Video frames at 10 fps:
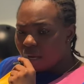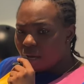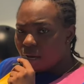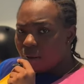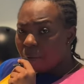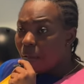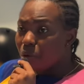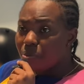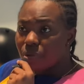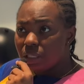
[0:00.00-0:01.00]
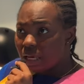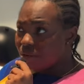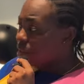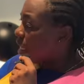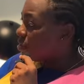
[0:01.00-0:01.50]
uh, I will put their
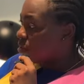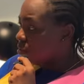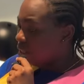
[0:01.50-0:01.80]
contact also